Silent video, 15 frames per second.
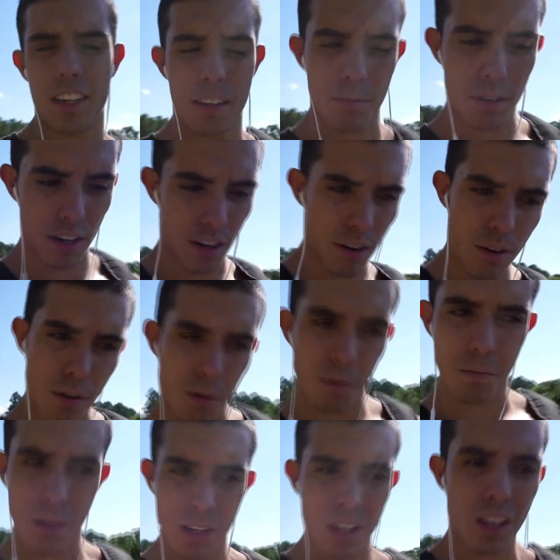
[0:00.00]
I'm gonna go
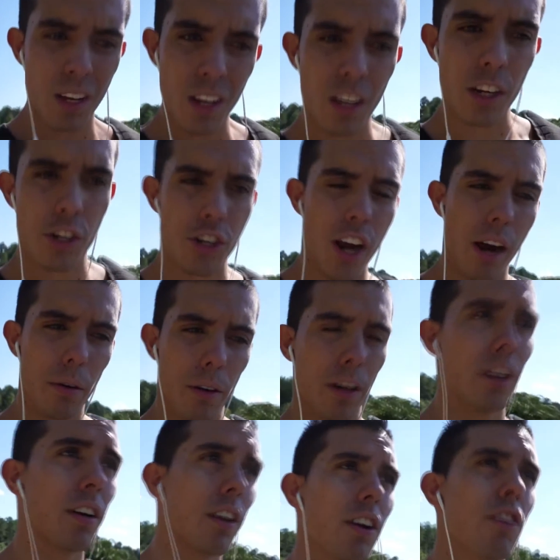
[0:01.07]
home
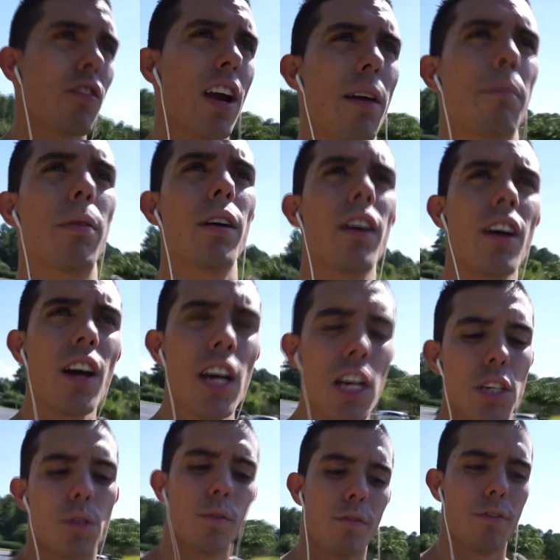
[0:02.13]
shower, grab
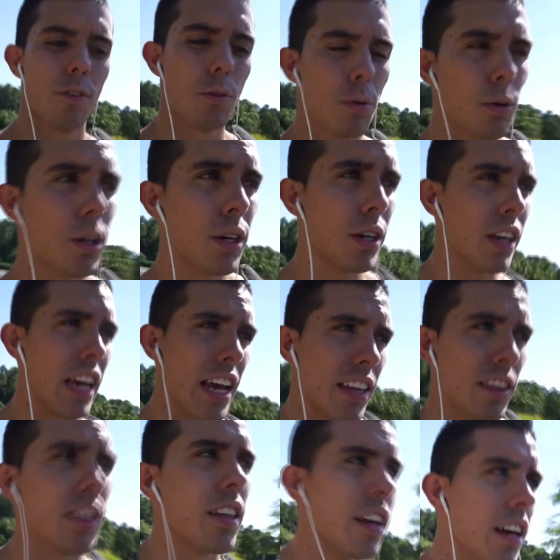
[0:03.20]
some food,
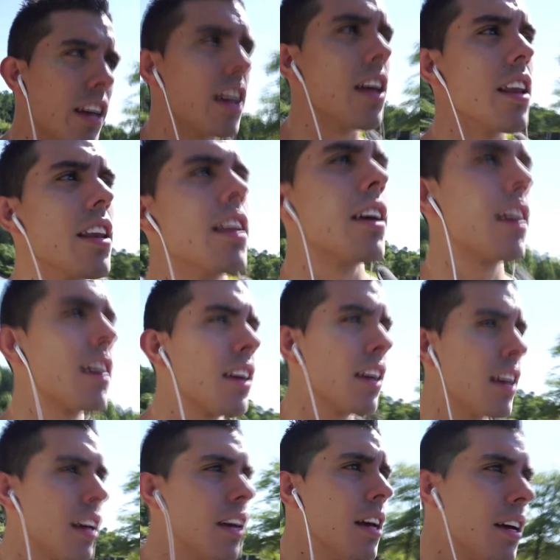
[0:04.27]
and then
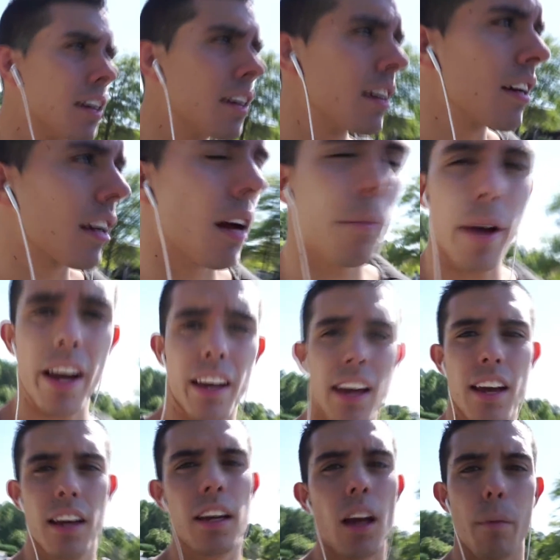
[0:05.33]
come back.
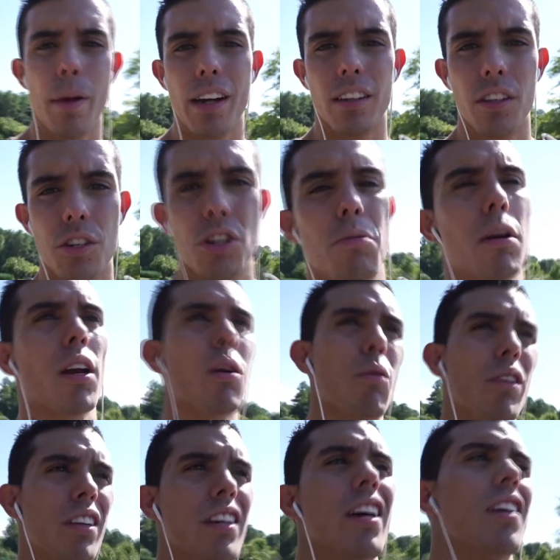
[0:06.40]
Come back to the gym. I gotta
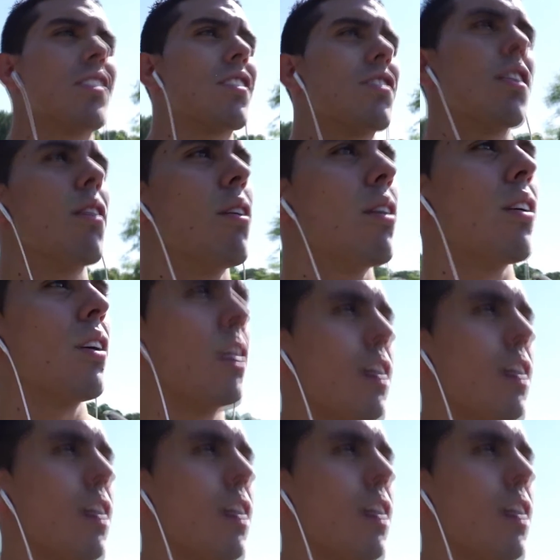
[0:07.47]
work the desk, so. If